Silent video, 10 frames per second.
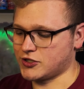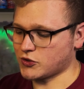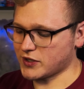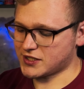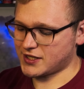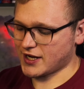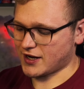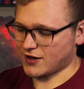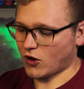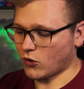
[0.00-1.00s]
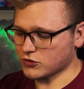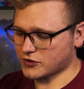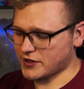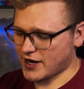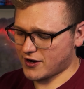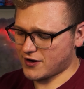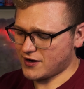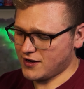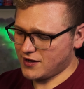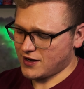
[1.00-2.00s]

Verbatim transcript: joystick holder there.